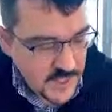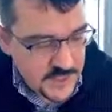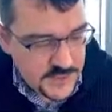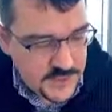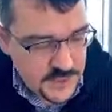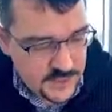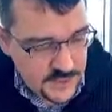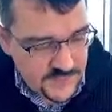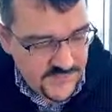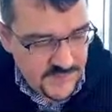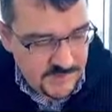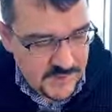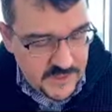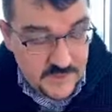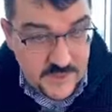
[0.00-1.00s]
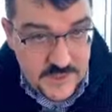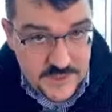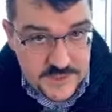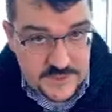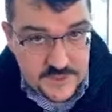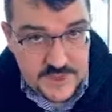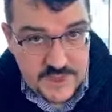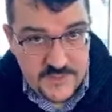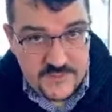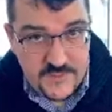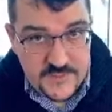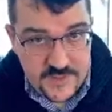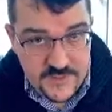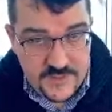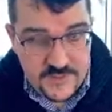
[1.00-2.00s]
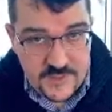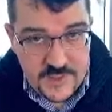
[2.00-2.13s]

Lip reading: Do familiarize yourself with